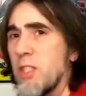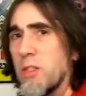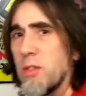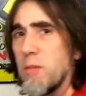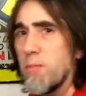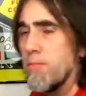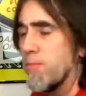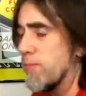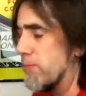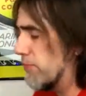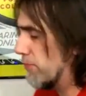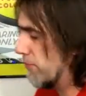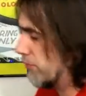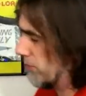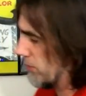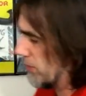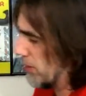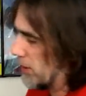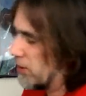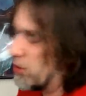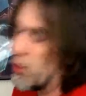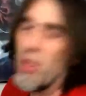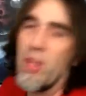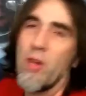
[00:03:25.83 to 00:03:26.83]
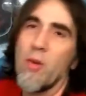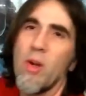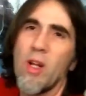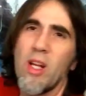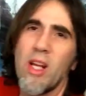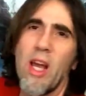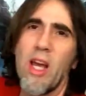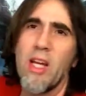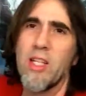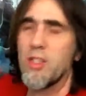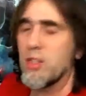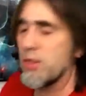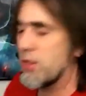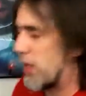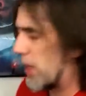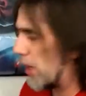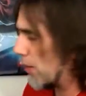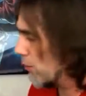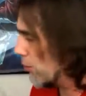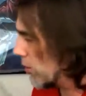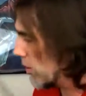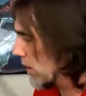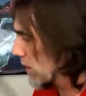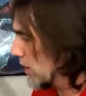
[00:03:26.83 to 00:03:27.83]
this I know you guys
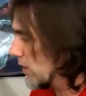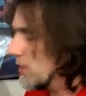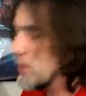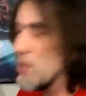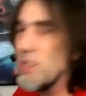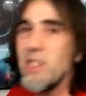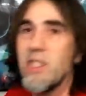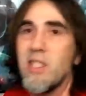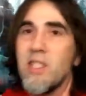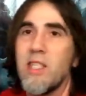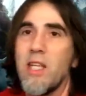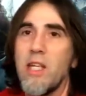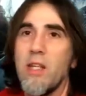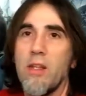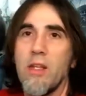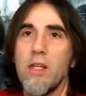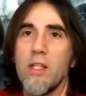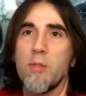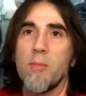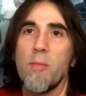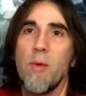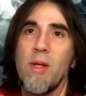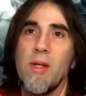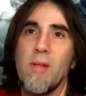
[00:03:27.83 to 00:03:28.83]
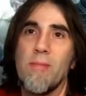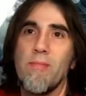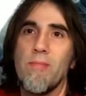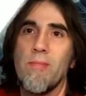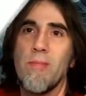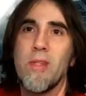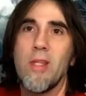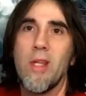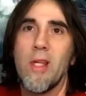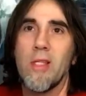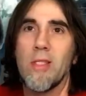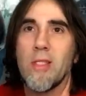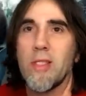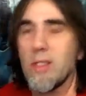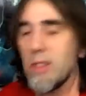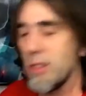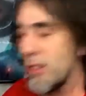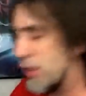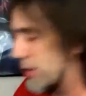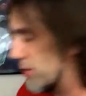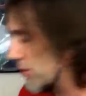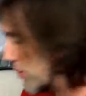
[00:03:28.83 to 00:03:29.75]
can't really see this, but this